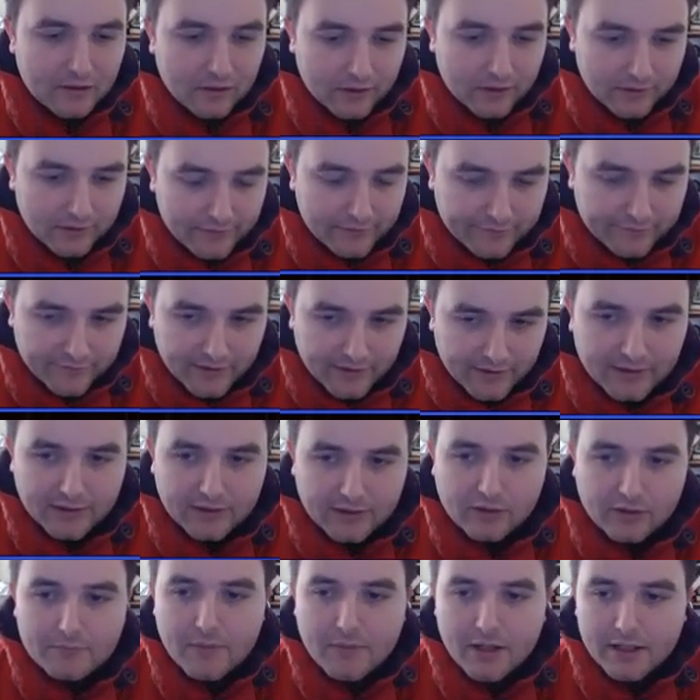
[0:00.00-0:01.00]
lot of the
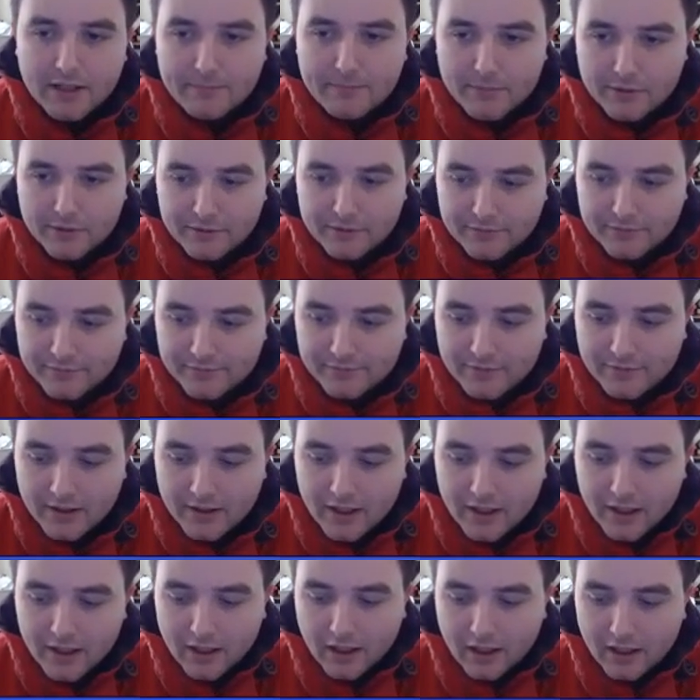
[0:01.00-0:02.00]
thinking on my move
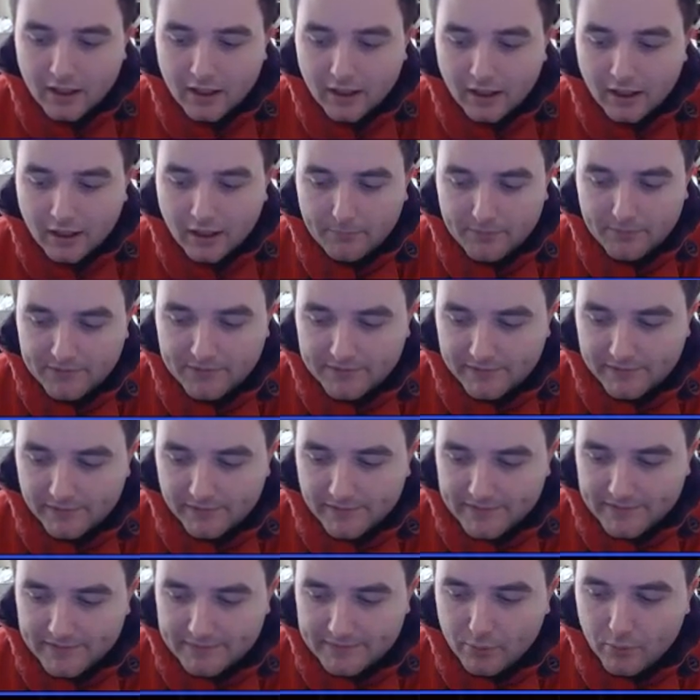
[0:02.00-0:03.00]
uh, up
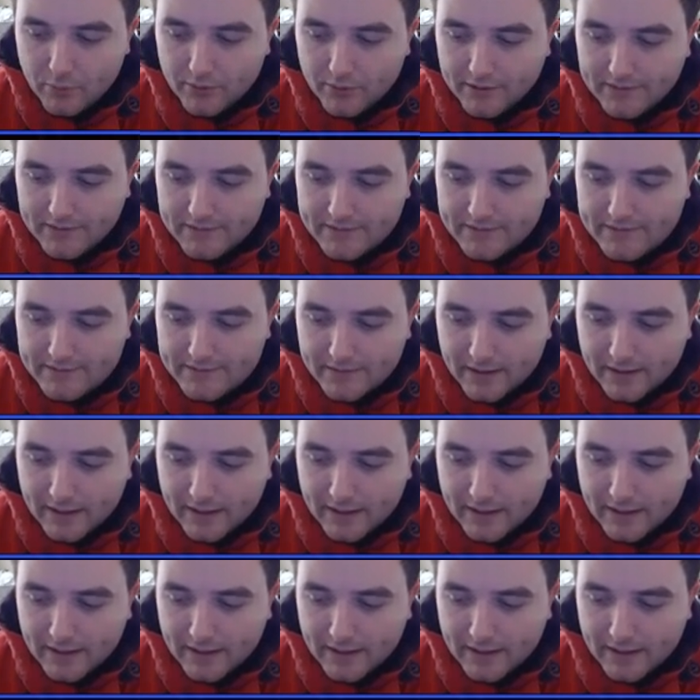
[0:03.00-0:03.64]
until this point.